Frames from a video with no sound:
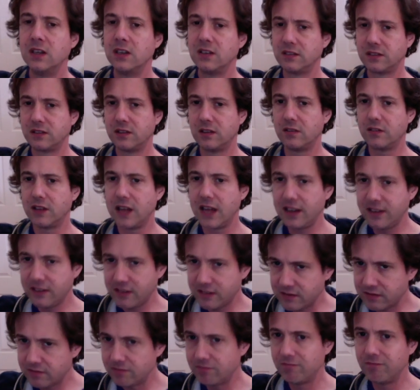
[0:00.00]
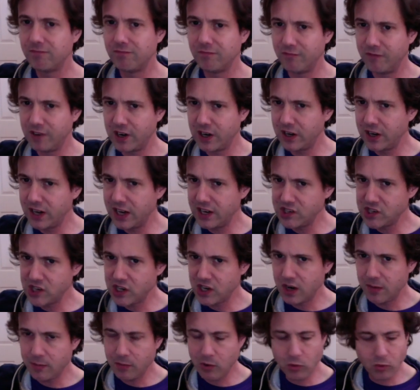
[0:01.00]
So that's variation
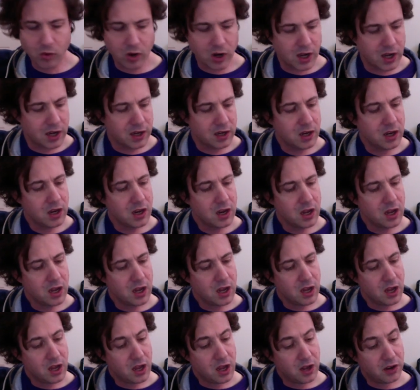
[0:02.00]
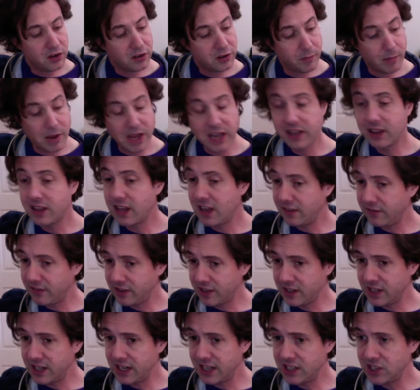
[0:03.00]
number 1. To make that
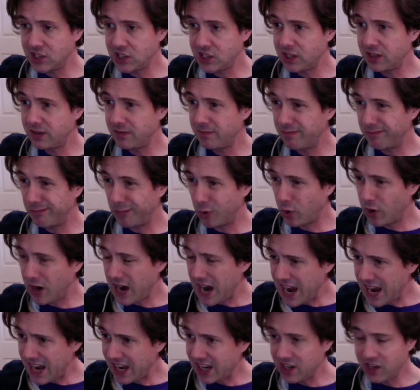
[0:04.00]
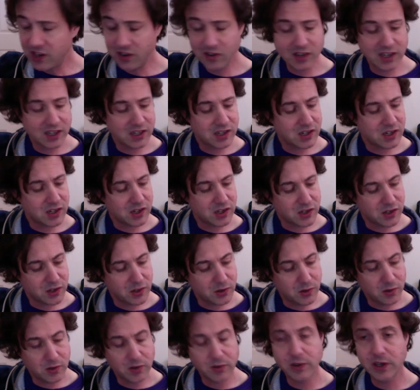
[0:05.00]
variation more accurate
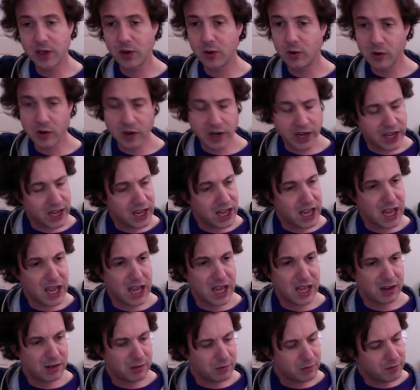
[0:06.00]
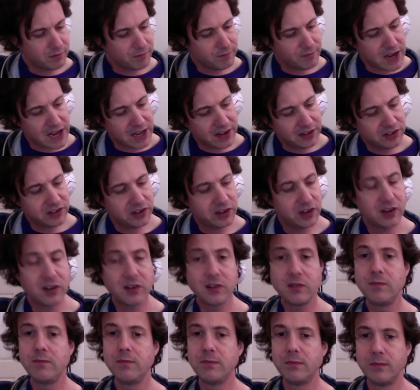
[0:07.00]
to the recording and
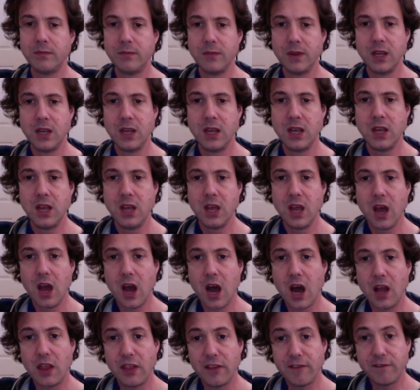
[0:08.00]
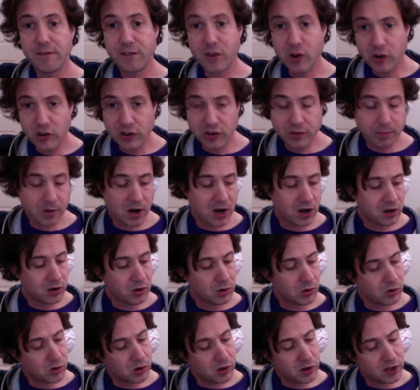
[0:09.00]
fancier, on the first bar
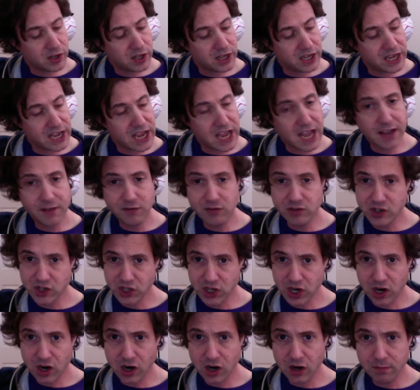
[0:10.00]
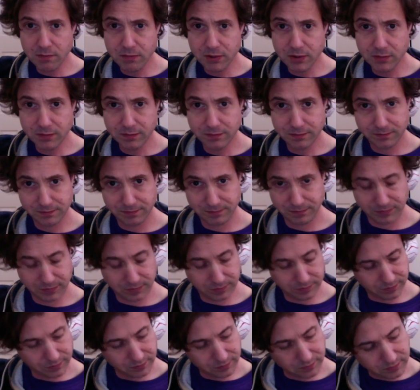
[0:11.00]
chord, the F sharp,
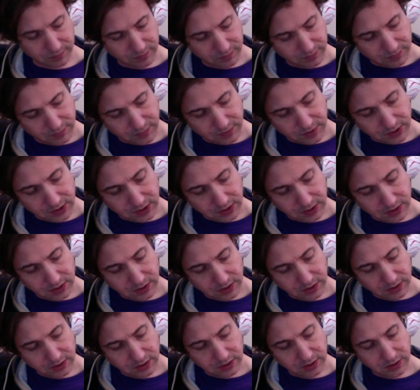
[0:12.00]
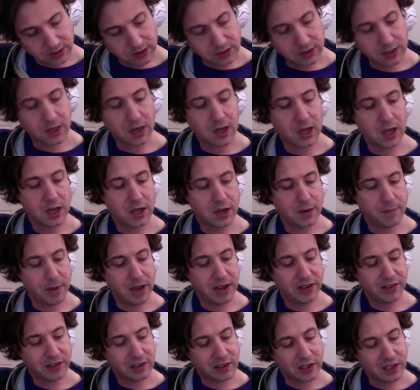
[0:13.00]
you
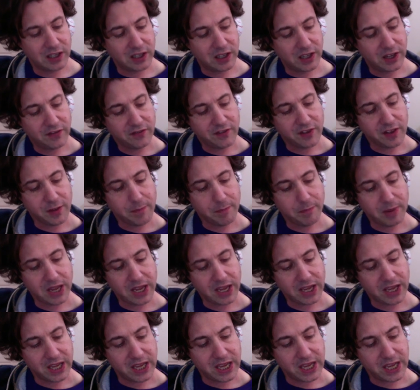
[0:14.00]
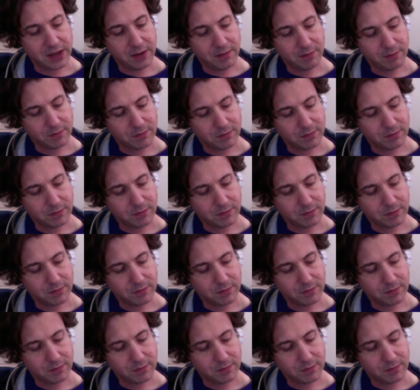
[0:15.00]
basically lift the pinky,